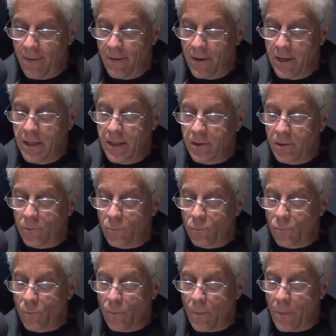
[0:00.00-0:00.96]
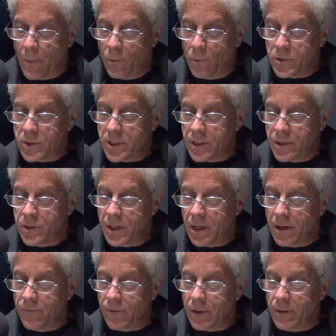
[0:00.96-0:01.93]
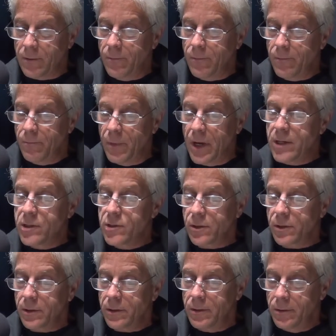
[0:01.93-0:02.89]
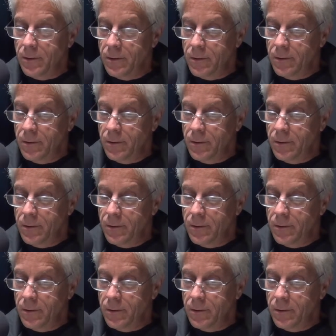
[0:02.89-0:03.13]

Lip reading: He was the chair of a major